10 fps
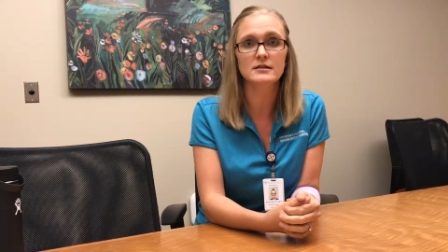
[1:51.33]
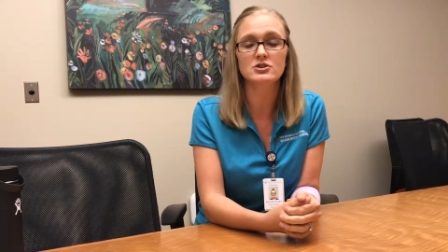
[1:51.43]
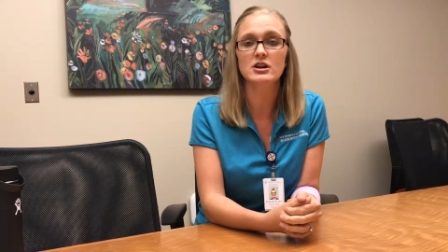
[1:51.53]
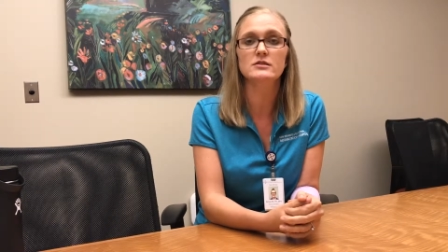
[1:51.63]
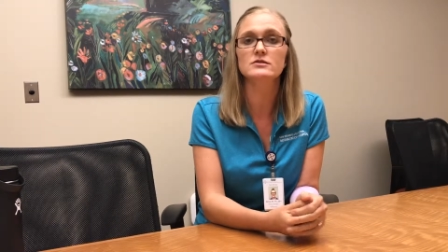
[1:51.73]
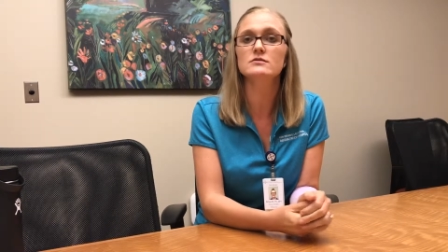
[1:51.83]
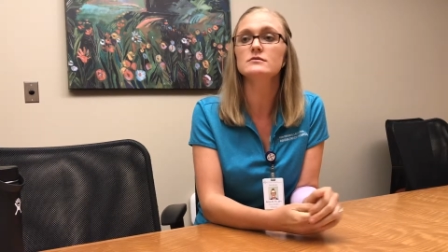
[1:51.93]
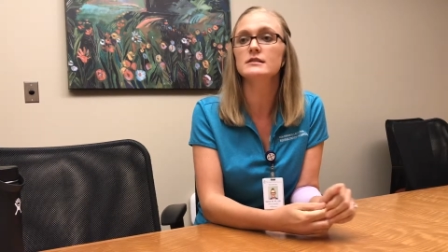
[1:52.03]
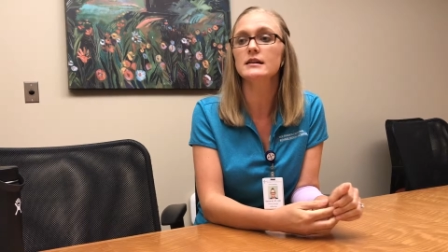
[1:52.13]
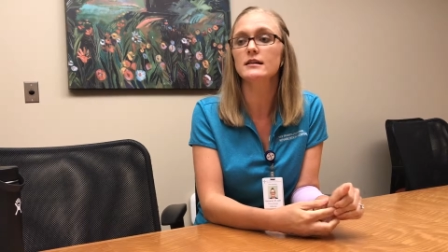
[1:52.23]
such as
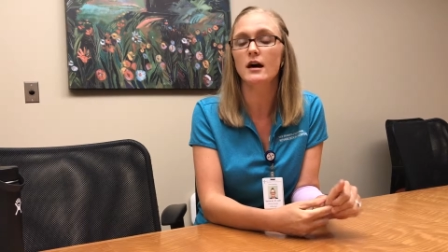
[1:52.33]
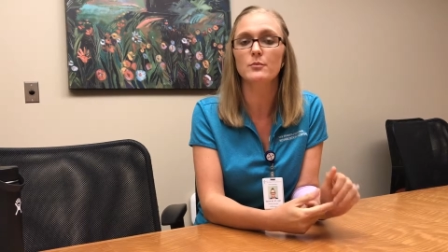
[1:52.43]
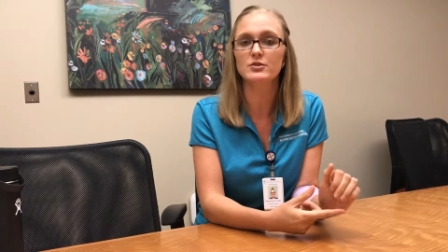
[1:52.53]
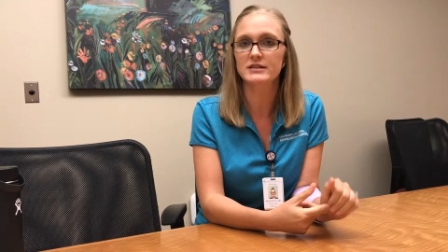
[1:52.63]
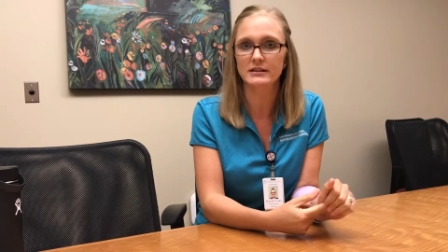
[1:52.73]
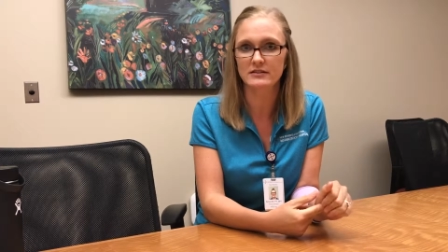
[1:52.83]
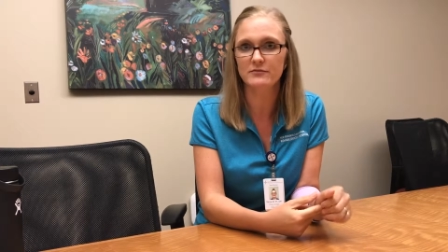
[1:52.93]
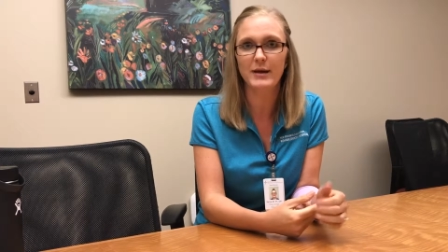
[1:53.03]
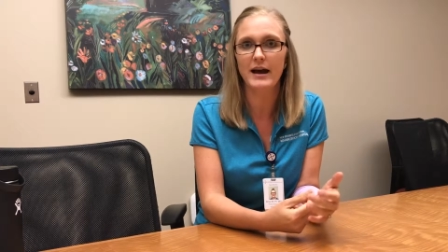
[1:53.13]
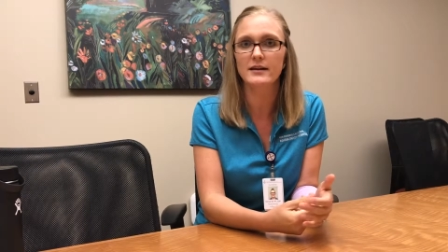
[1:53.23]
using
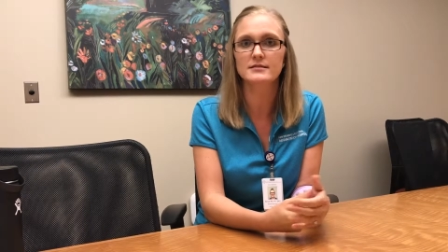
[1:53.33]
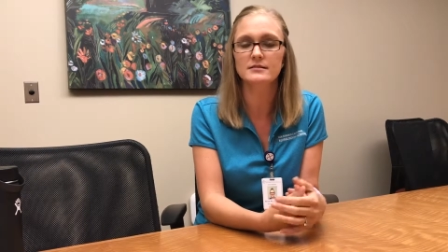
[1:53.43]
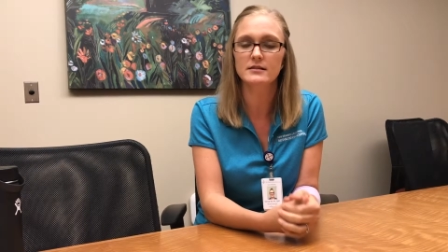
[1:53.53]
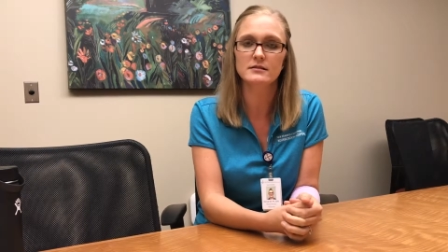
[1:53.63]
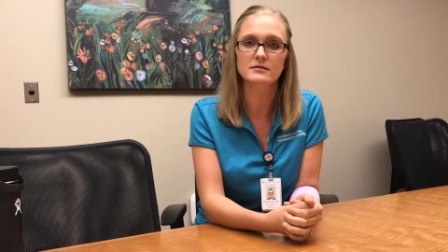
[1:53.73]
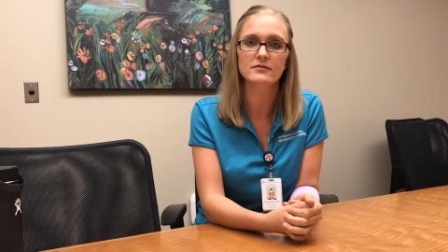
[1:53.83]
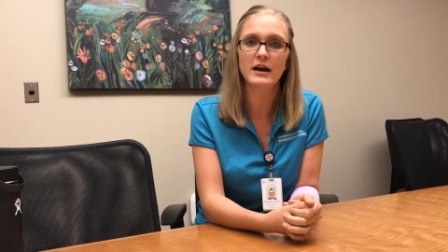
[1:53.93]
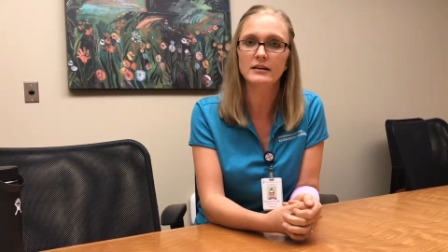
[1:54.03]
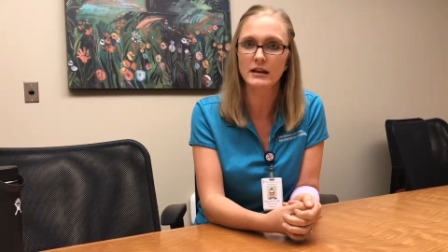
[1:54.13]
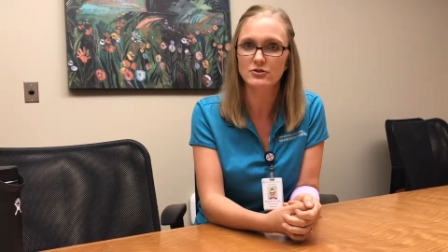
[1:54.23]
protective pads and things of
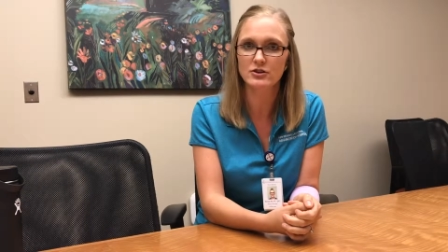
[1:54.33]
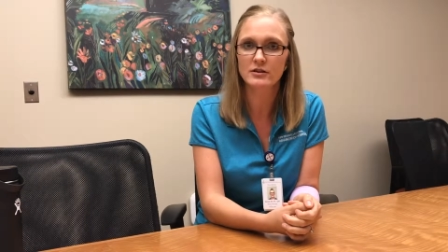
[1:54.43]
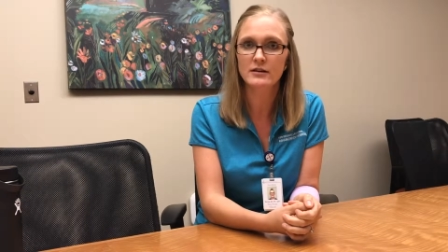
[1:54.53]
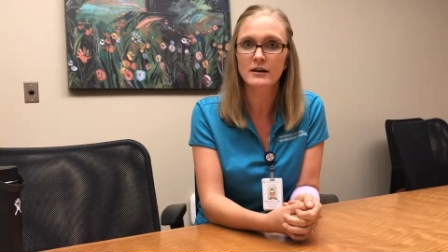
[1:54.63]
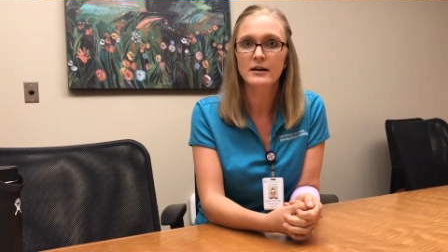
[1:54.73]
that nature.